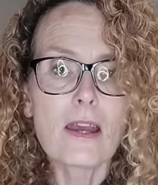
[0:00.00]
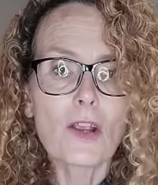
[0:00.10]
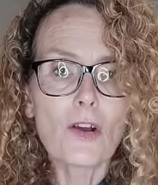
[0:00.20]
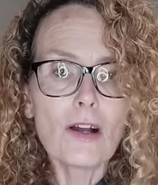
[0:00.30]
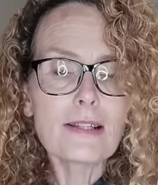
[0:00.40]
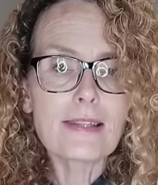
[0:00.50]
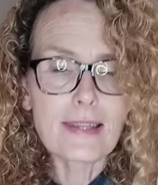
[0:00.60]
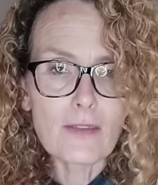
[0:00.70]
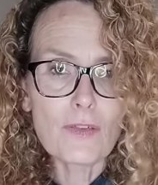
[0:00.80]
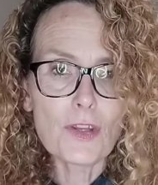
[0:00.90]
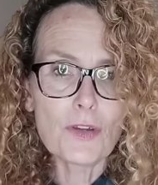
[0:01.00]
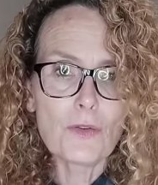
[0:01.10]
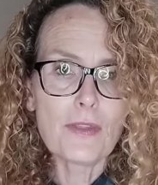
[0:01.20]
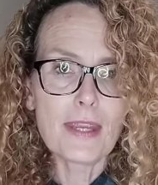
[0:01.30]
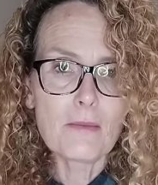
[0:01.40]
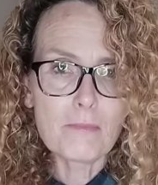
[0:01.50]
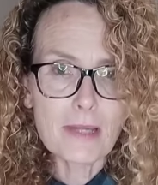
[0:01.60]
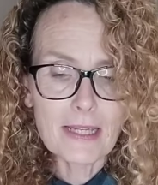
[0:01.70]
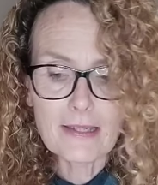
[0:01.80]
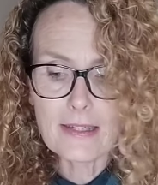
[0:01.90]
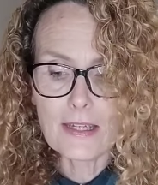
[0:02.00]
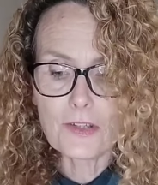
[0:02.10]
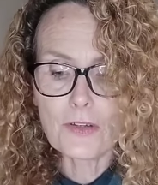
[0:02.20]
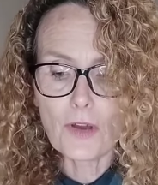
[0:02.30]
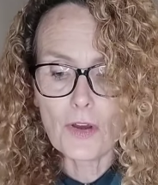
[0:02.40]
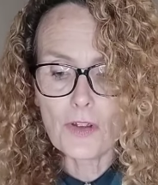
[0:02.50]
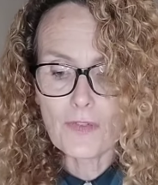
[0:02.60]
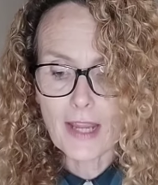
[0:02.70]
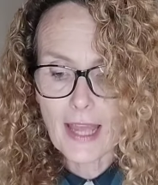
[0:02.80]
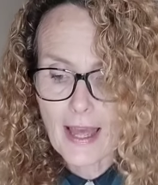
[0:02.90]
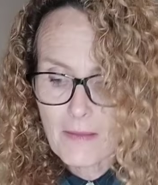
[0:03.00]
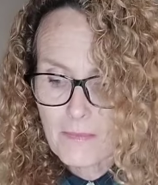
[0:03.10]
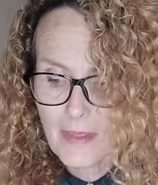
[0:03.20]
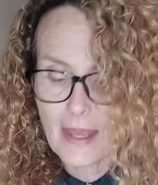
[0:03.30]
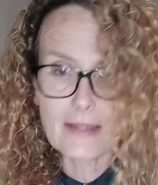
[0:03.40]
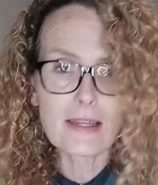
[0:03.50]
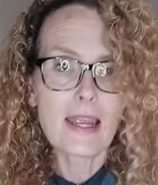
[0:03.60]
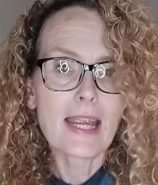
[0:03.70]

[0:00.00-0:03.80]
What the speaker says: God's given you the ability to overcome that.